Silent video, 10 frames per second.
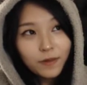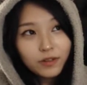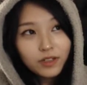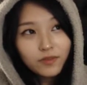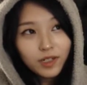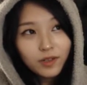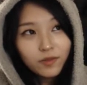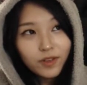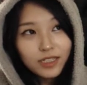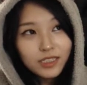The only Final
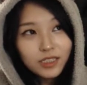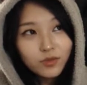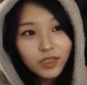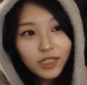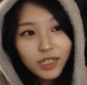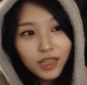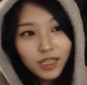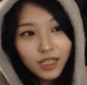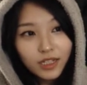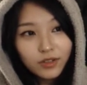Fantasy related
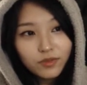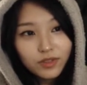thing I've